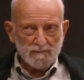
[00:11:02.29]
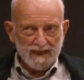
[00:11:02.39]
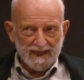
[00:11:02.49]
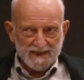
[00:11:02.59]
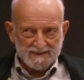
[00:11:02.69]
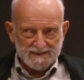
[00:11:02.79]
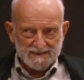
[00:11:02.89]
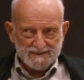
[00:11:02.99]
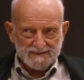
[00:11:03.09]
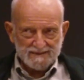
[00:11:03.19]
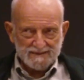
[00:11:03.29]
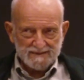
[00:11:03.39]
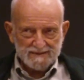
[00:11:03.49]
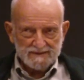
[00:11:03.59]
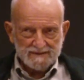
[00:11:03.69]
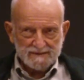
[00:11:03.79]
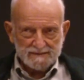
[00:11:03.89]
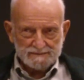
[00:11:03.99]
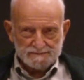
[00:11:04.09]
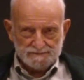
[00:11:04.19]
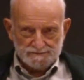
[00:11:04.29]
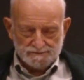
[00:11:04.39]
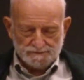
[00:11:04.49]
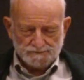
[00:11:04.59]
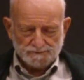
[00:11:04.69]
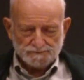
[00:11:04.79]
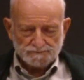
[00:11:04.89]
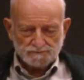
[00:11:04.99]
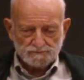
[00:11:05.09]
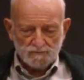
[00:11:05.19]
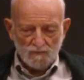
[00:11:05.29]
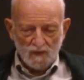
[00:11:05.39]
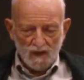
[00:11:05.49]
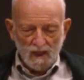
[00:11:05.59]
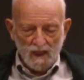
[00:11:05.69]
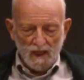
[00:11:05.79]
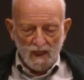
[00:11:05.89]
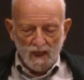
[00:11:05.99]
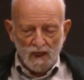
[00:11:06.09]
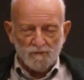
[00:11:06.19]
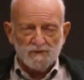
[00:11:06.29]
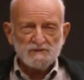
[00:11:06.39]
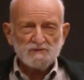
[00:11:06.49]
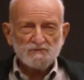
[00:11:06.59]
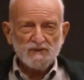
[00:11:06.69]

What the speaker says: biases. For instance,